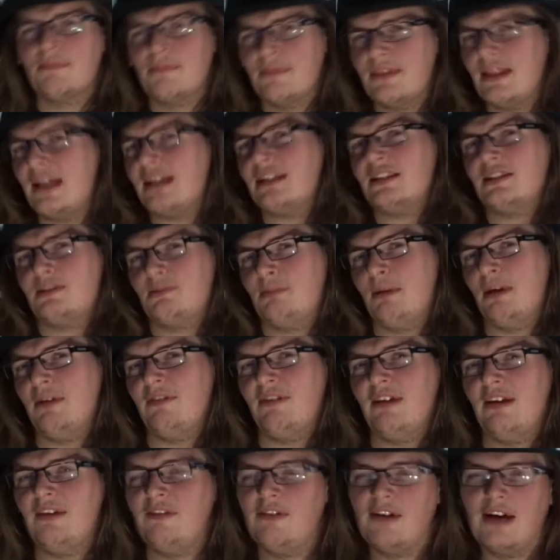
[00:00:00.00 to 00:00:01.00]
that's
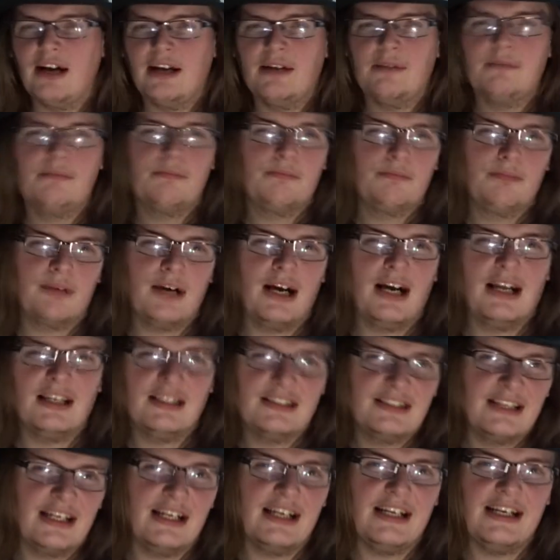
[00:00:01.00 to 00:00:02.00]
perfectly fine.
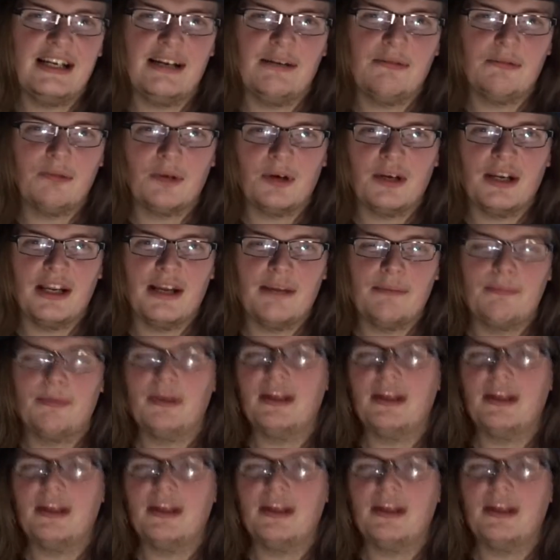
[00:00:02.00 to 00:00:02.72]
Bran said he didn't want it,